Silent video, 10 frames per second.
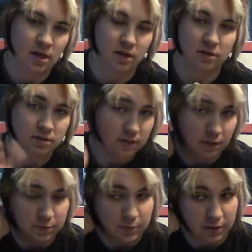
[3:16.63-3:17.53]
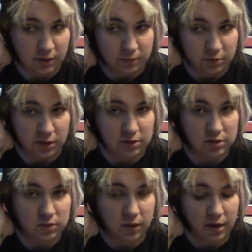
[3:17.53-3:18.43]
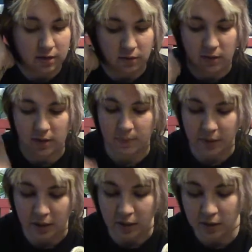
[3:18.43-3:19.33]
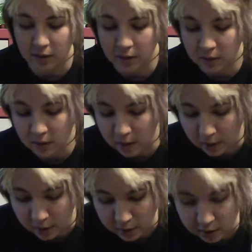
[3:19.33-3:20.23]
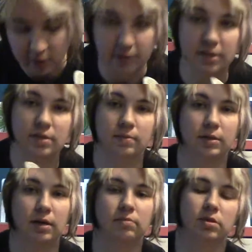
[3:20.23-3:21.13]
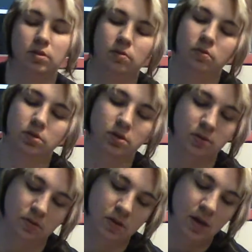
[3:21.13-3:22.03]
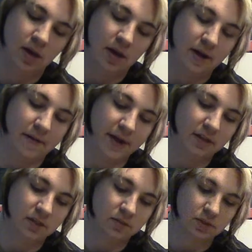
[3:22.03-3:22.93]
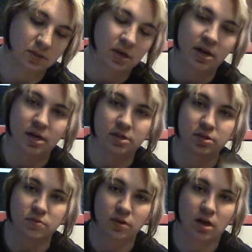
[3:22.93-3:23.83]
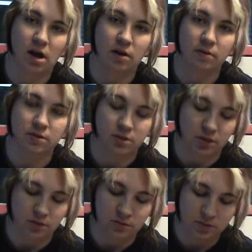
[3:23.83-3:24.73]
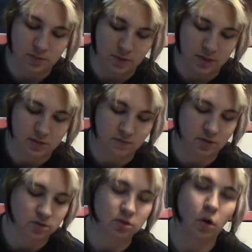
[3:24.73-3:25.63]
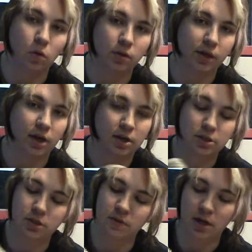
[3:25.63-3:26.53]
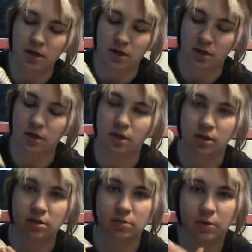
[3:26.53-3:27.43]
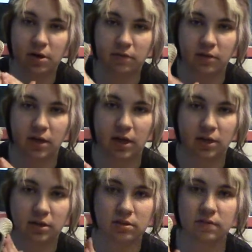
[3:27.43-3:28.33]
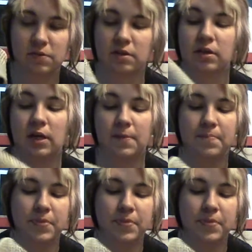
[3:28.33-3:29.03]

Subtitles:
It also helps break up dried sweat the way the big curries sometimes don't. So I like this one. It's just really awkward to use because if you're just holding on to it, this part of your hand gets filthy.